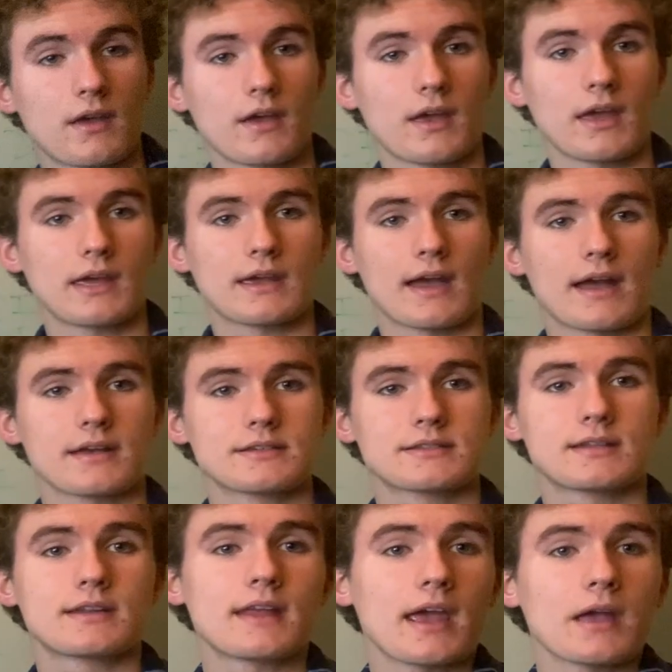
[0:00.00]
Hey guys,
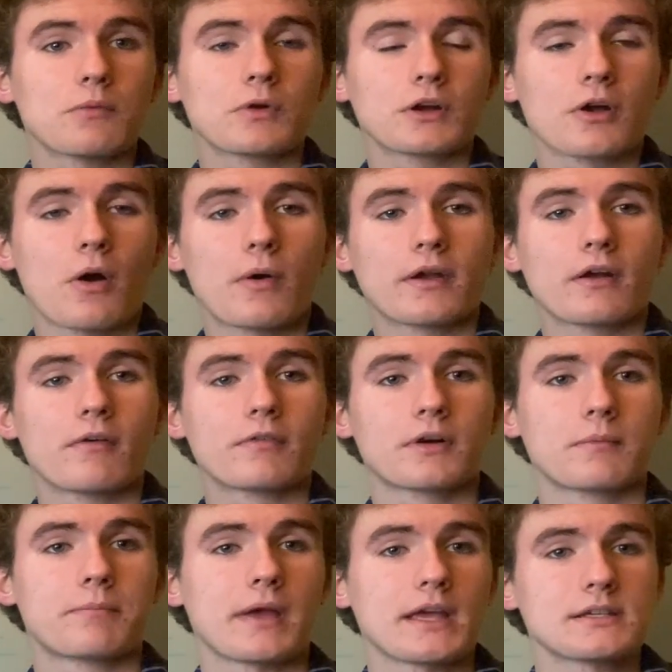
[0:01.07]
today we're going over
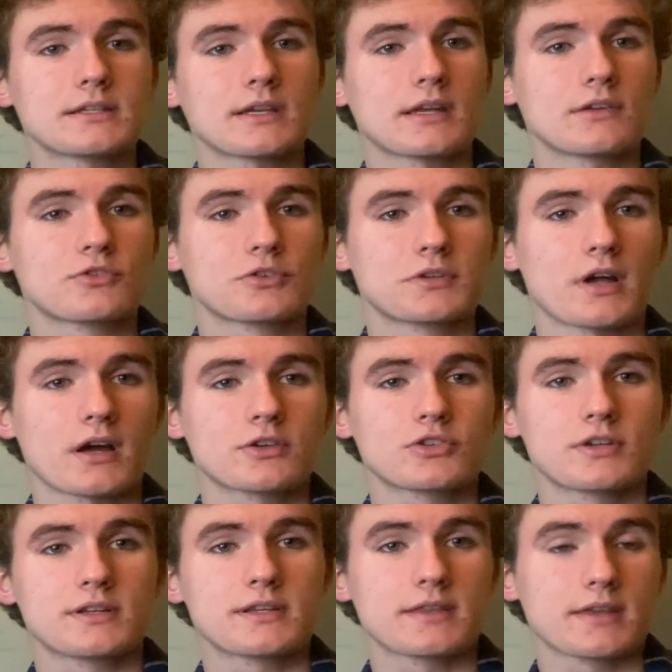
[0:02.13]
a basic
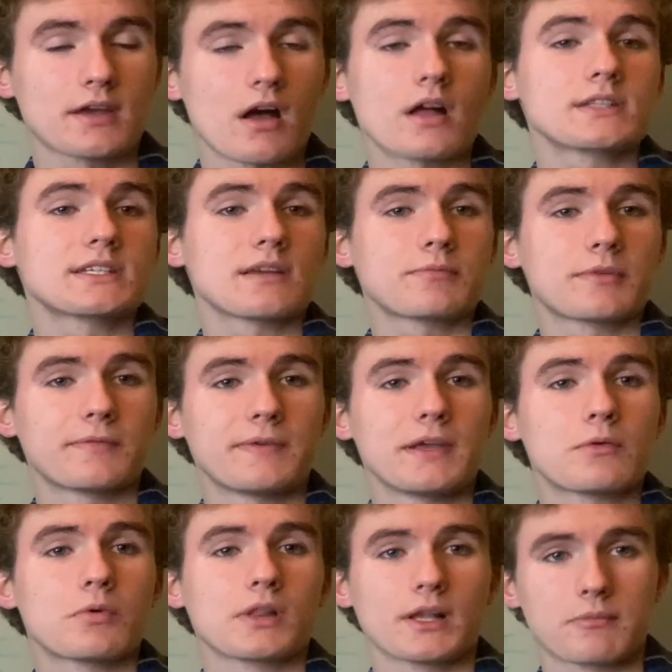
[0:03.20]
introduction to the concept of
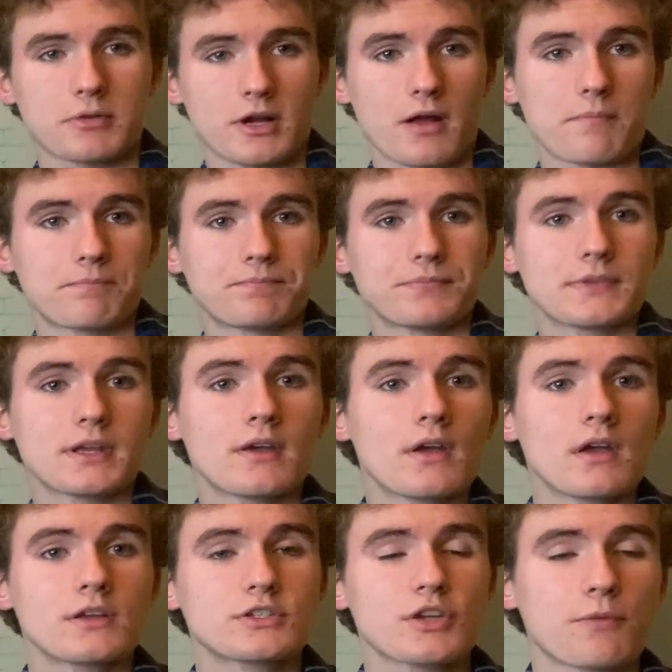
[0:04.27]
equilibrium.
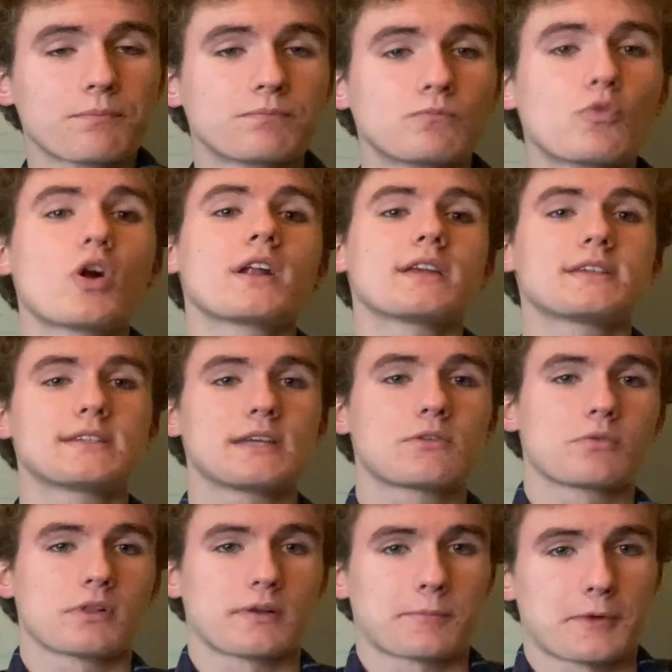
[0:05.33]
So what is
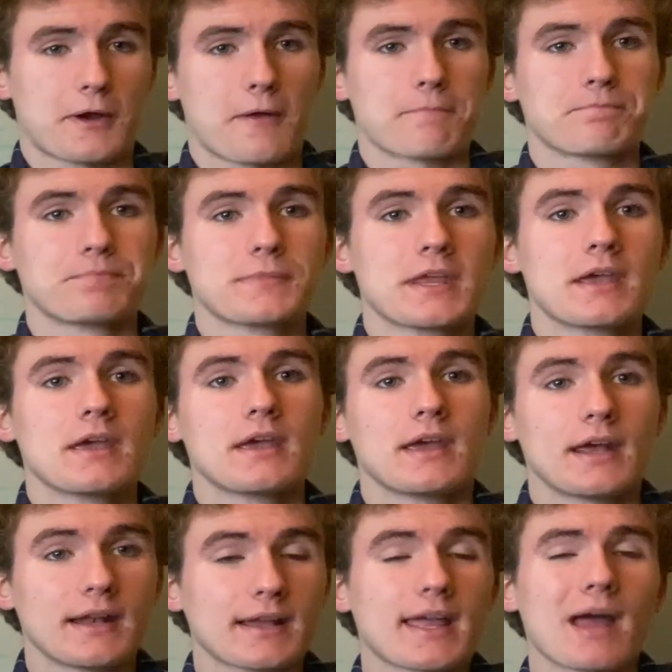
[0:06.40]
equilibrium?
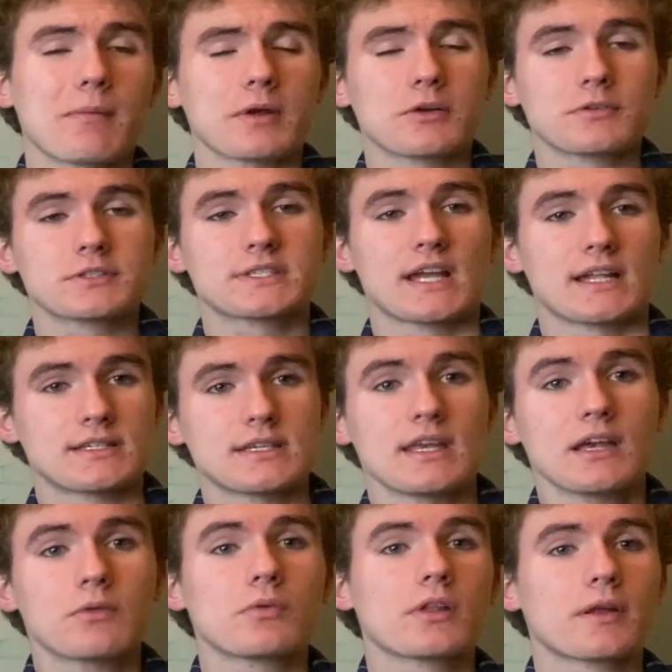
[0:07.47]
In a chemical sense,
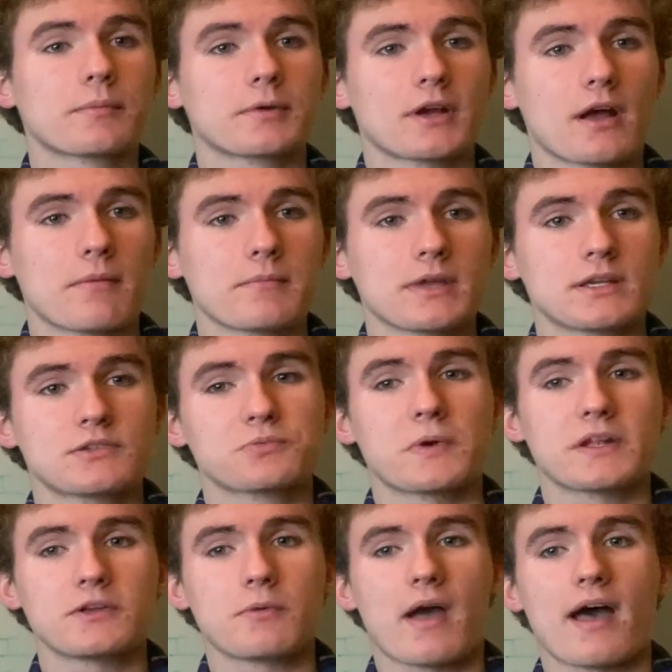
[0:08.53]
equilibrium is
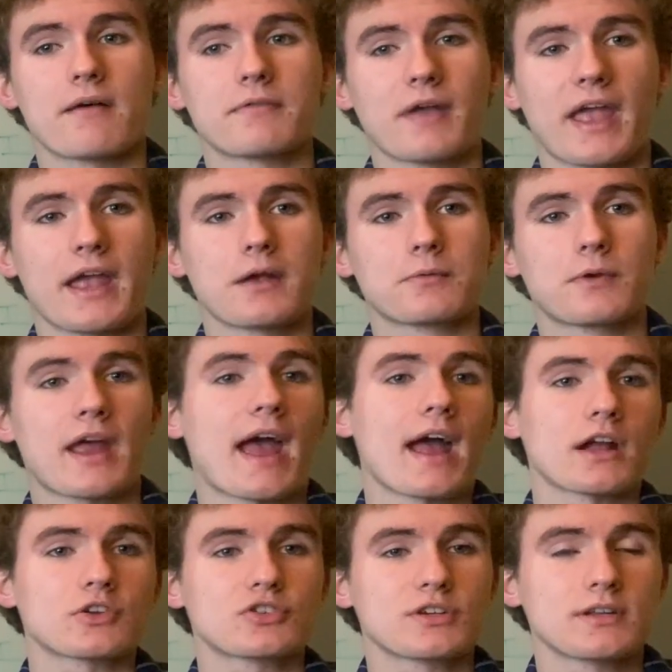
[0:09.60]
when you have a
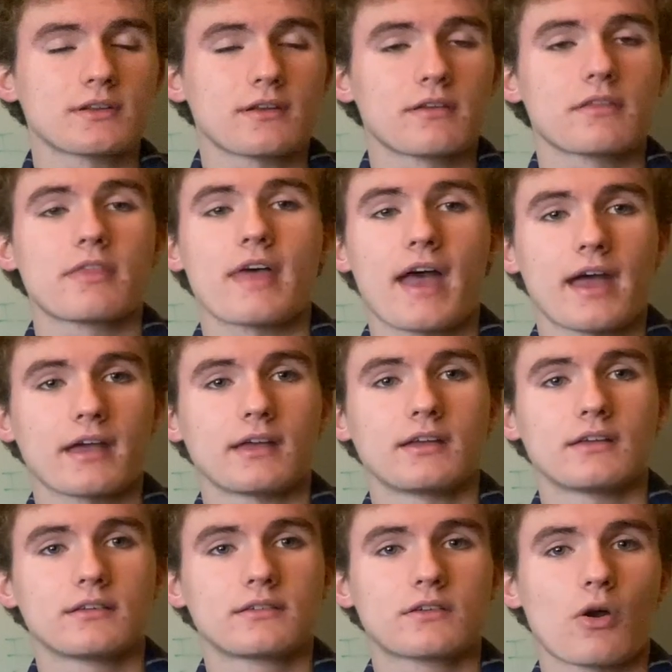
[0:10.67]
reaction that
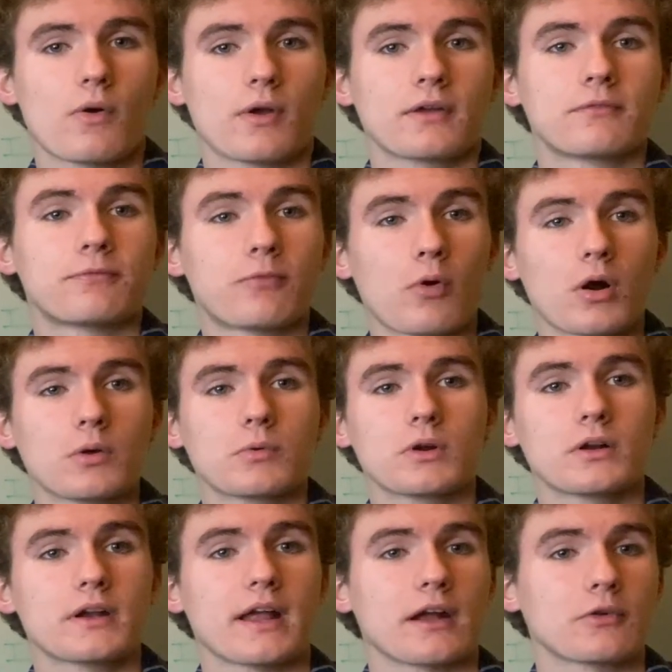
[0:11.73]
is going
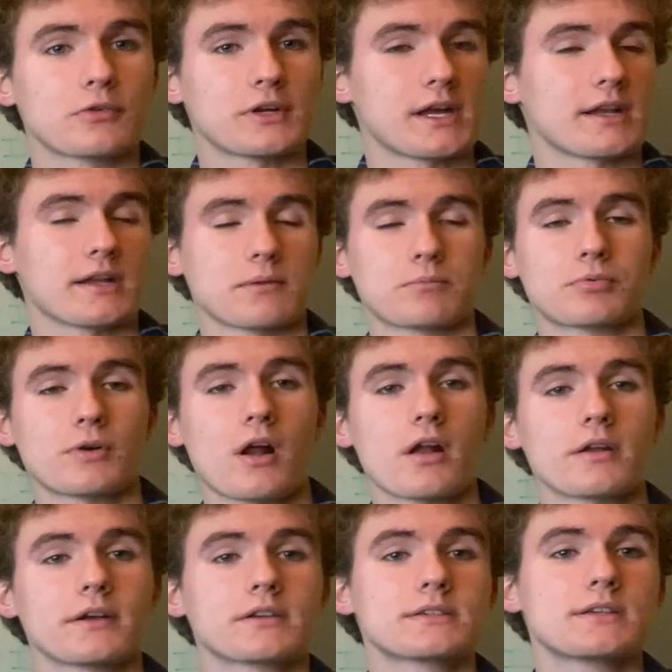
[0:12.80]
forward and creating
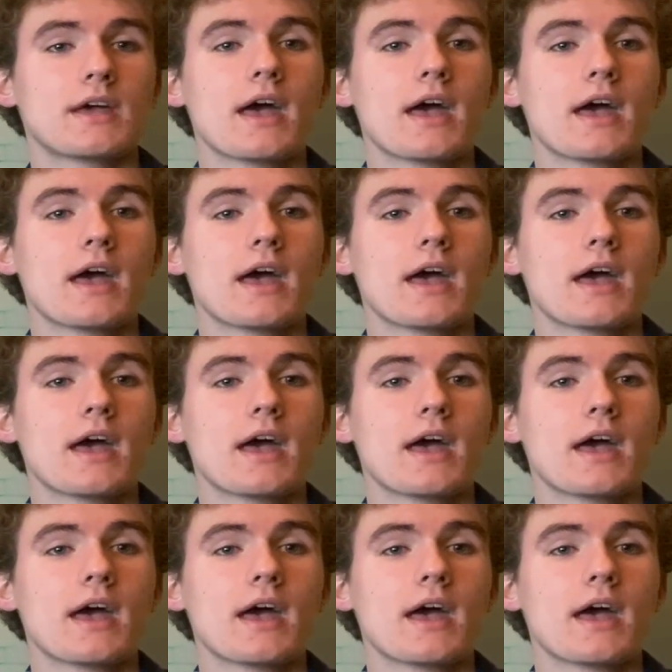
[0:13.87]
products